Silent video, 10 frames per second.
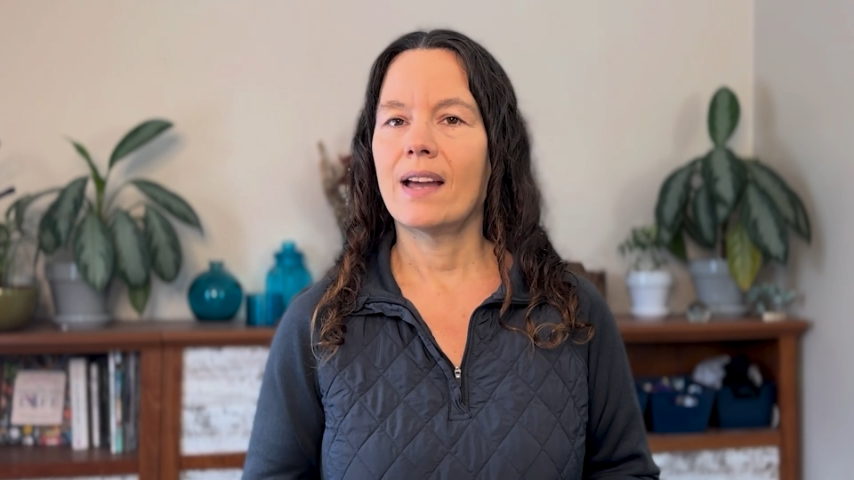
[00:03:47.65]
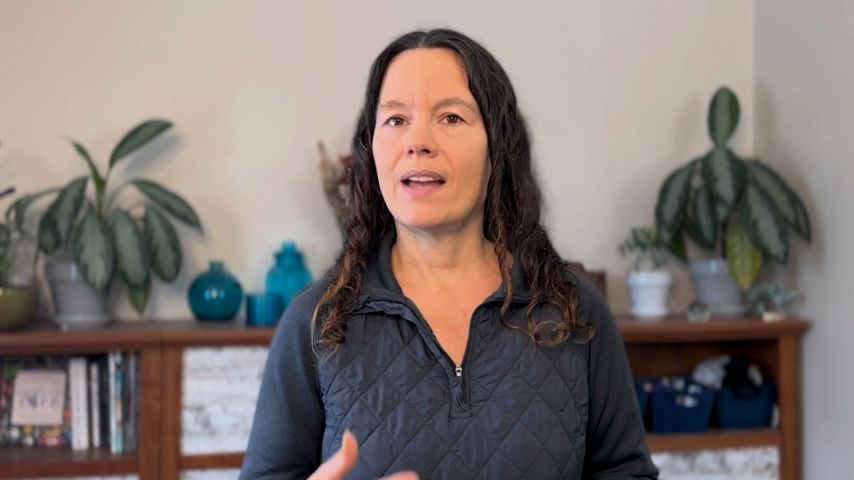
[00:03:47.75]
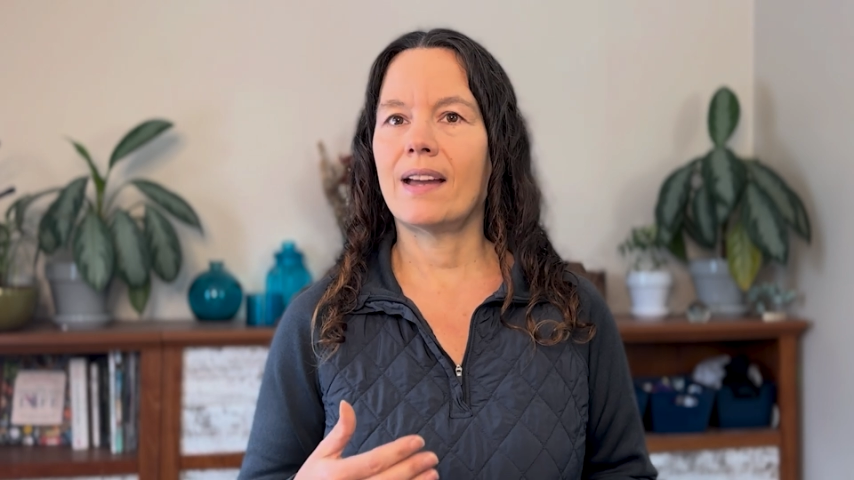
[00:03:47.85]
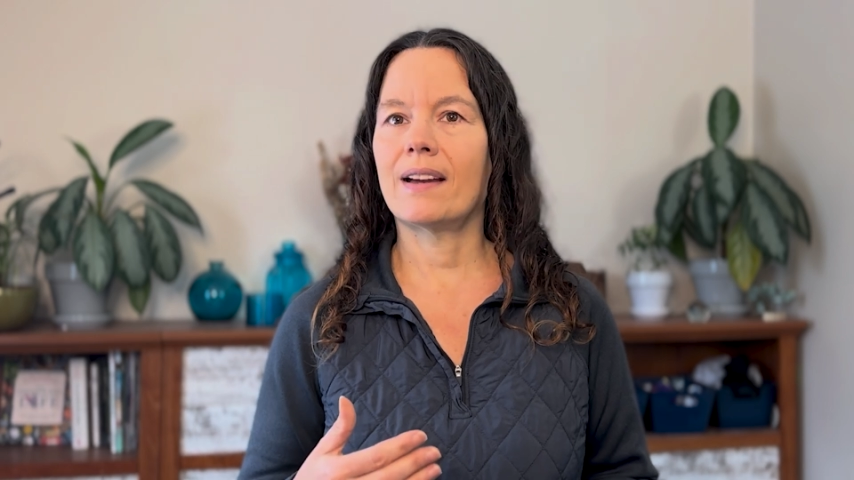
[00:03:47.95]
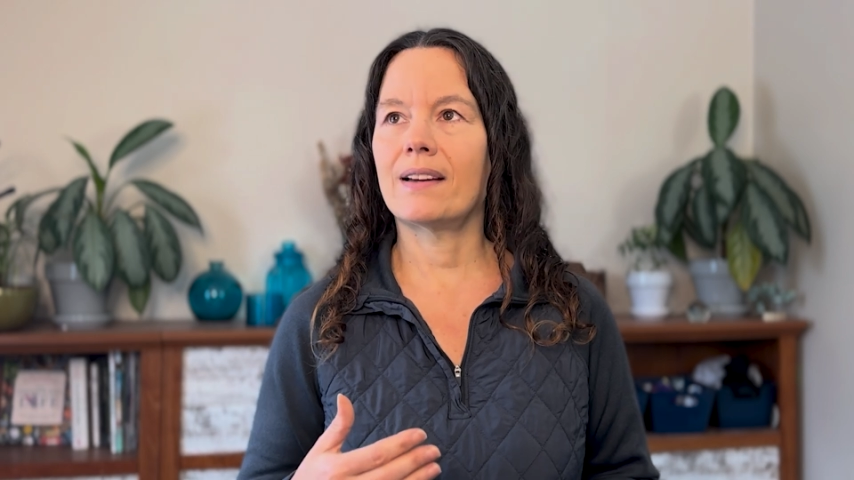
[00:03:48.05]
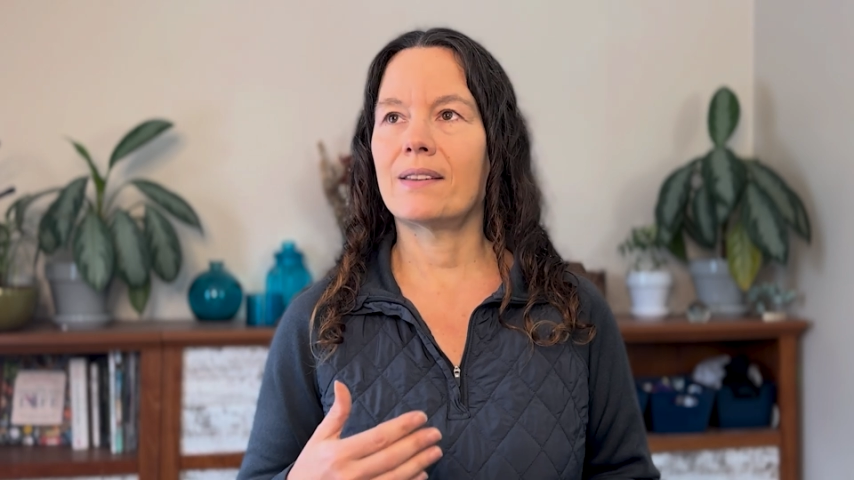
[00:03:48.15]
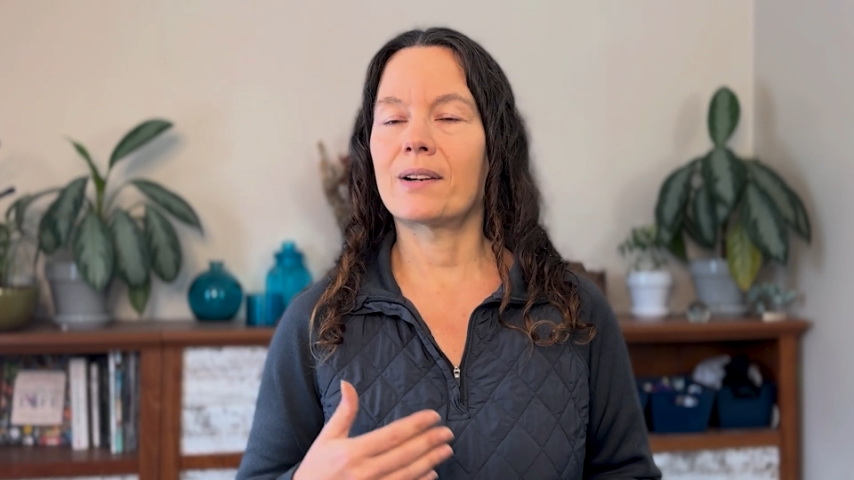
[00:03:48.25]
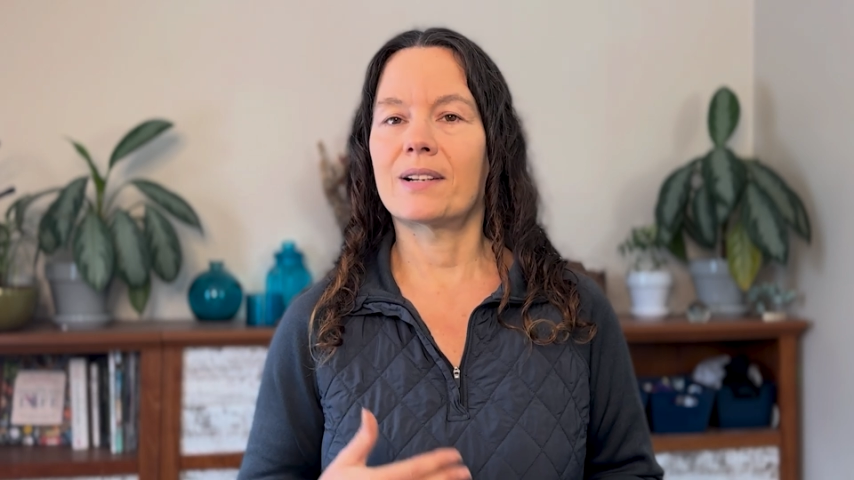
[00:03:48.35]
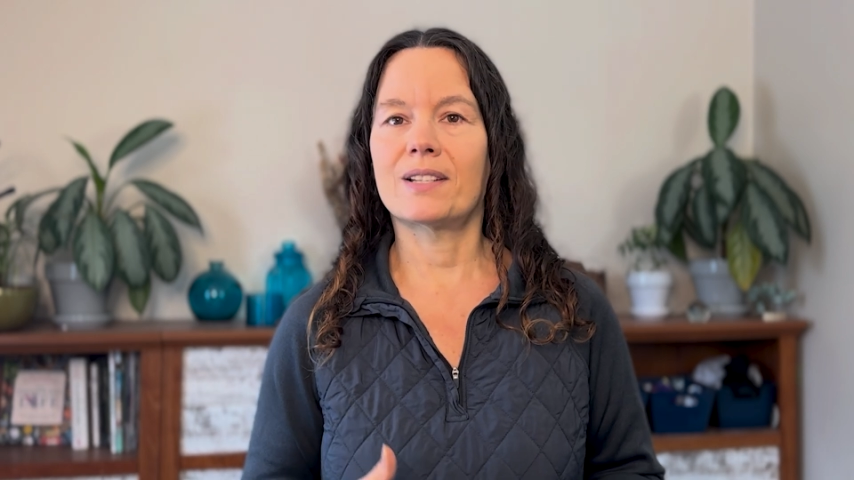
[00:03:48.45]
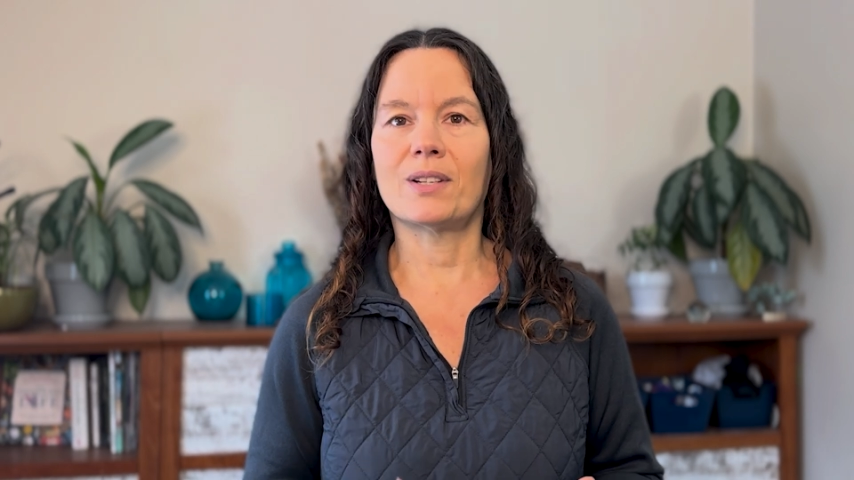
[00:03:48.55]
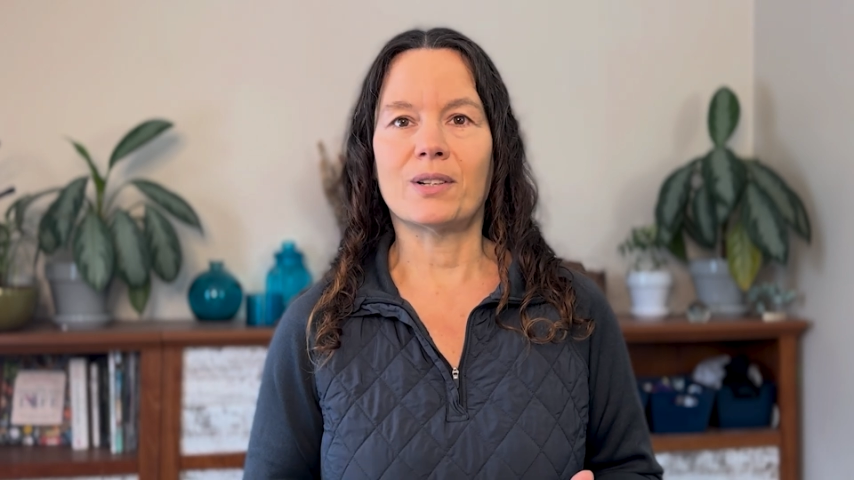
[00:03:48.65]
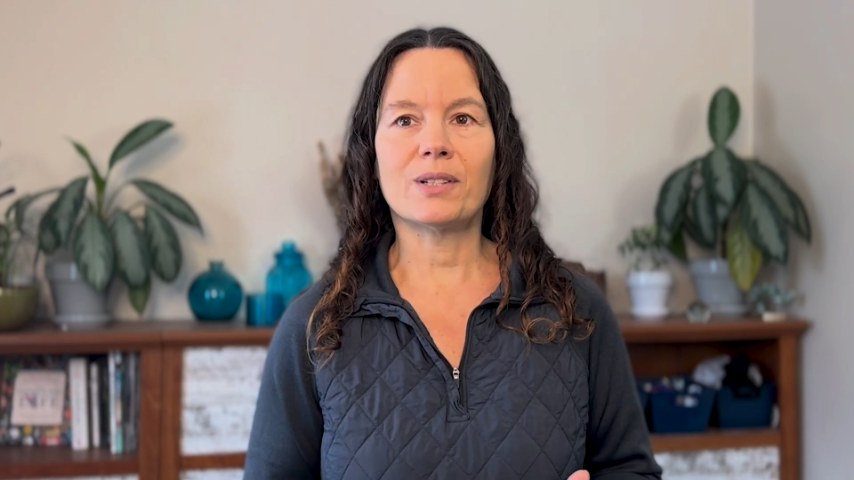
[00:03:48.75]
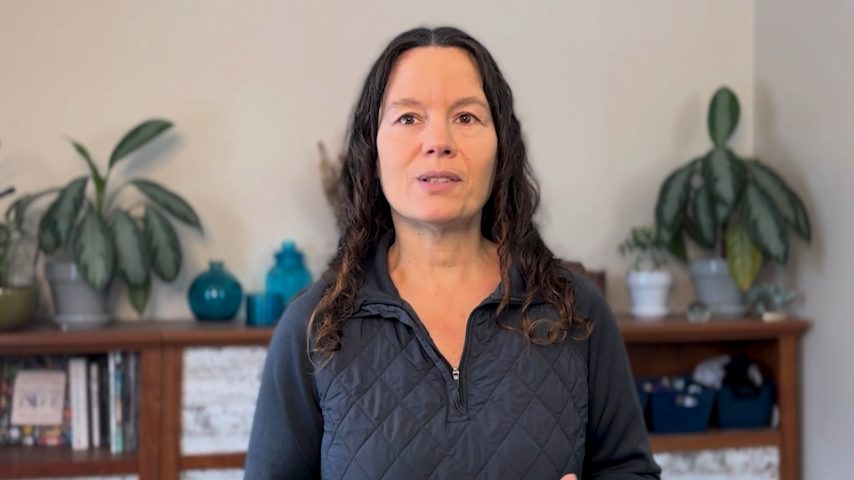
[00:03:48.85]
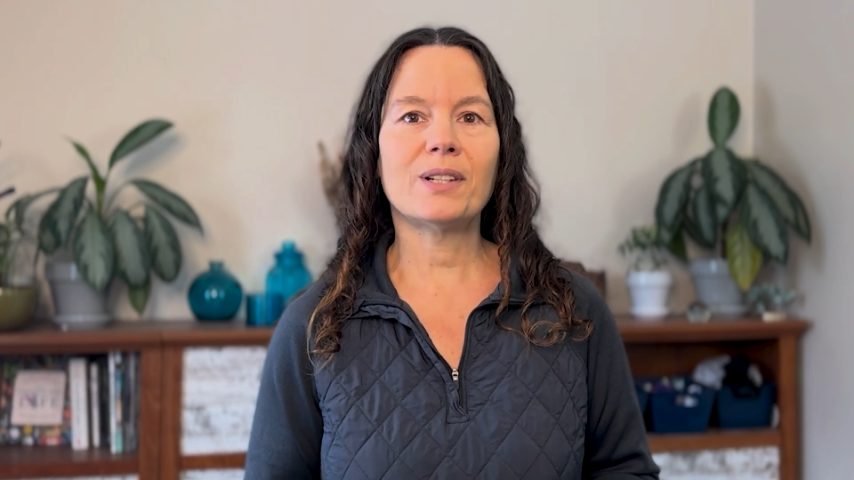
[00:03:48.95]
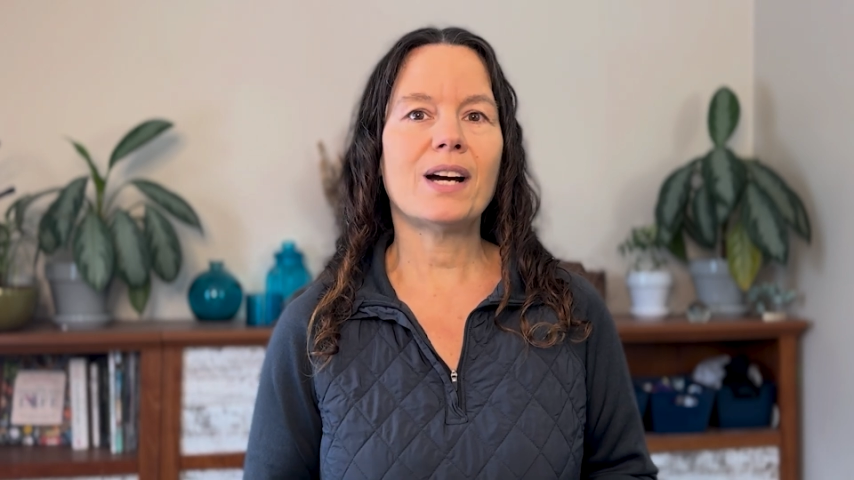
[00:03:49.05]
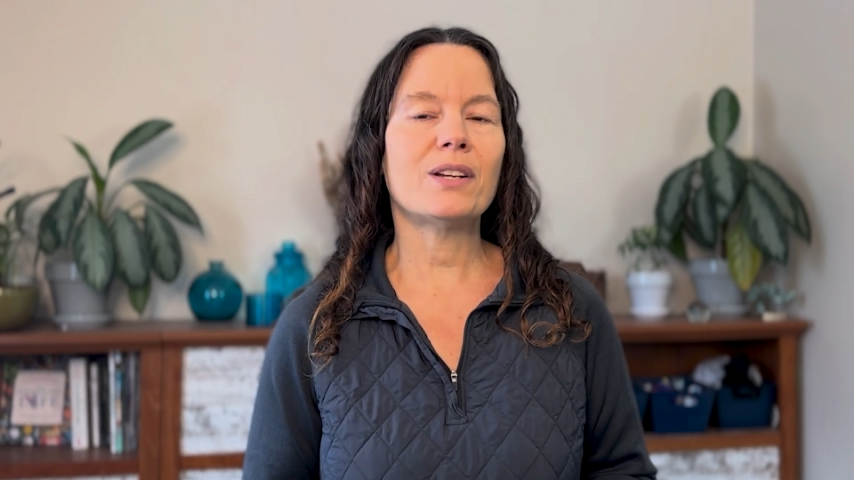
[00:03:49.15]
and they're going to start to learn how